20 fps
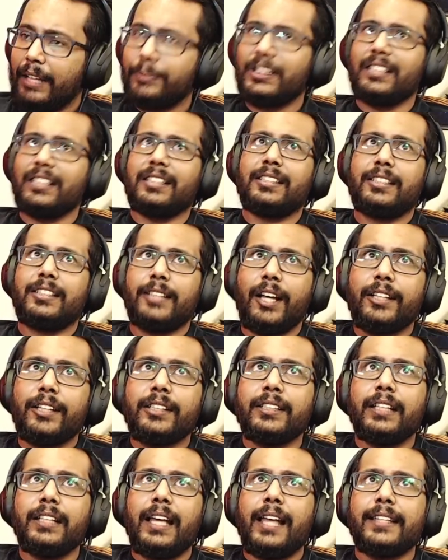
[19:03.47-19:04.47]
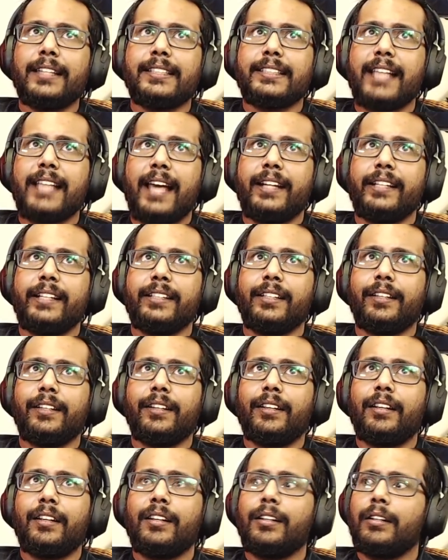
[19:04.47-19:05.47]
That was a sudden and sad
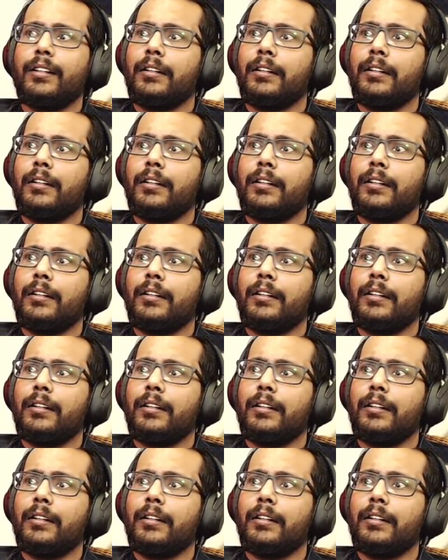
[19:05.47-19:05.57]
ending.